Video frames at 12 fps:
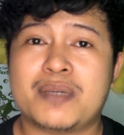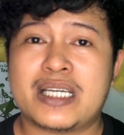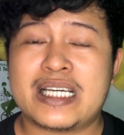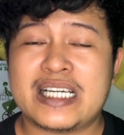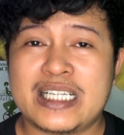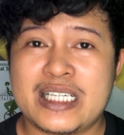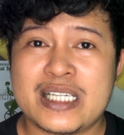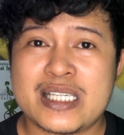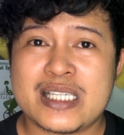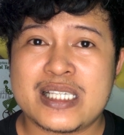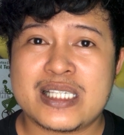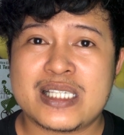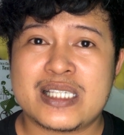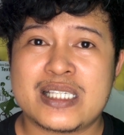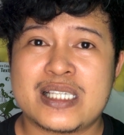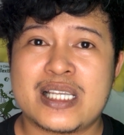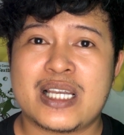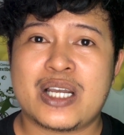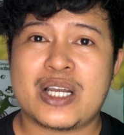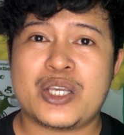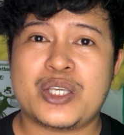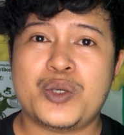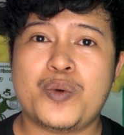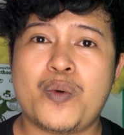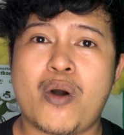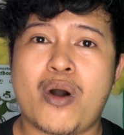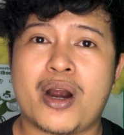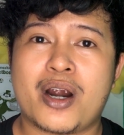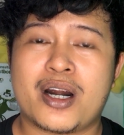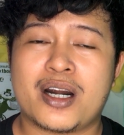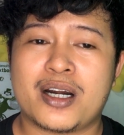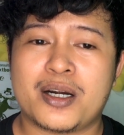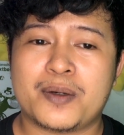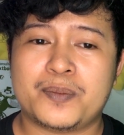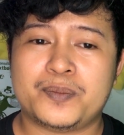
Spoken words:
because you are